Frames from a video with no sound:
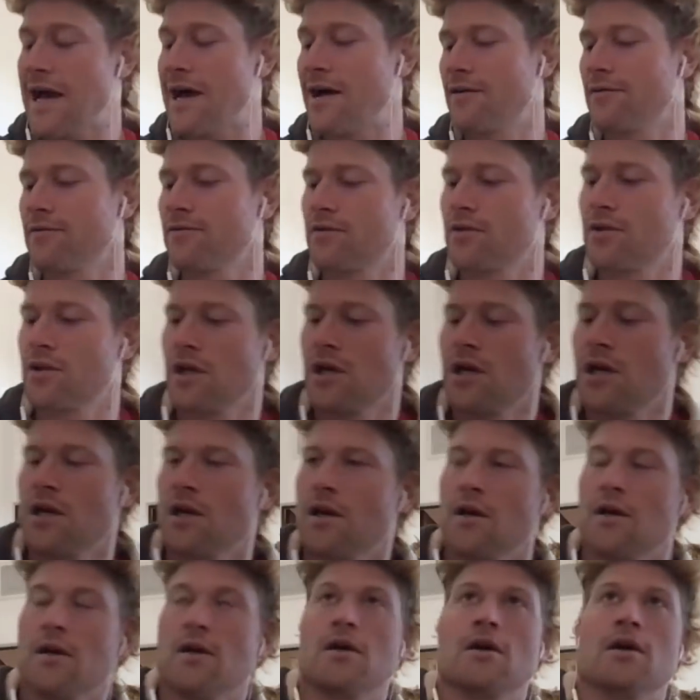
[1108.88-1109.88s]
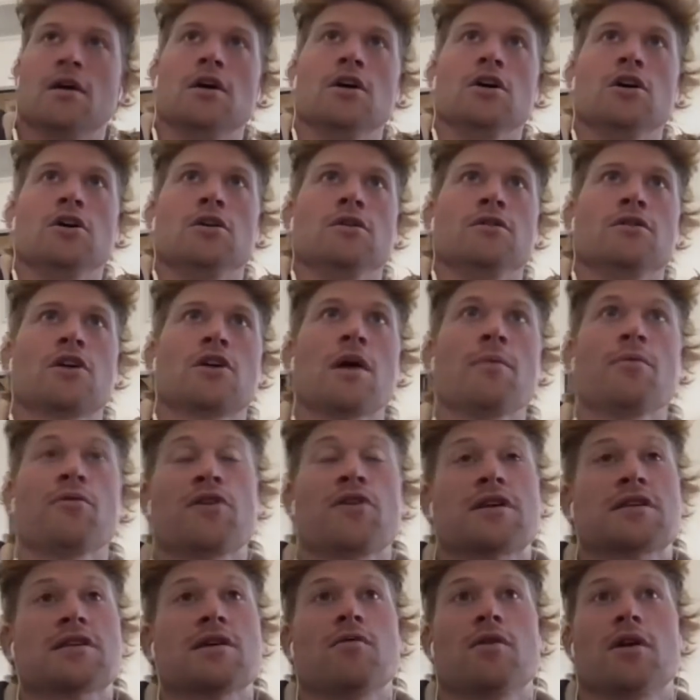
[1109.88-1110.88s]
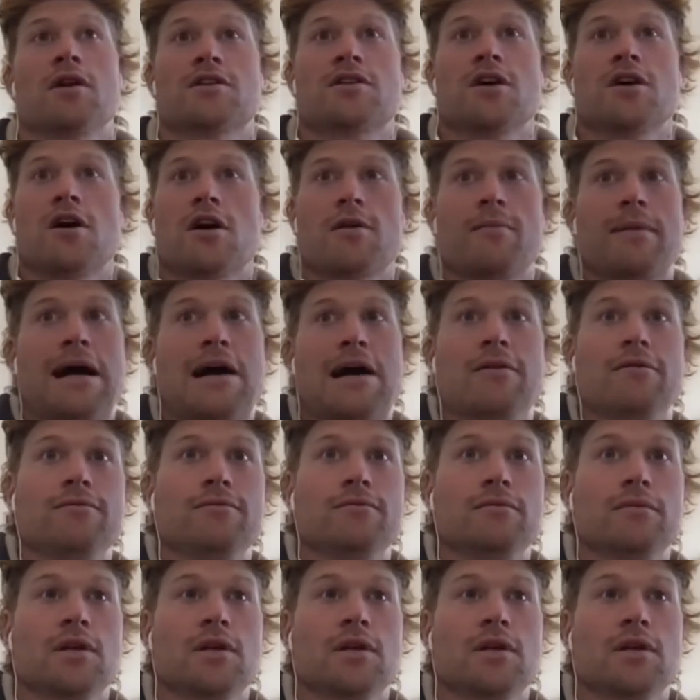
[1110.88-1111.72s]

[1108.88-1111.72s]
A couple things I want to talk about.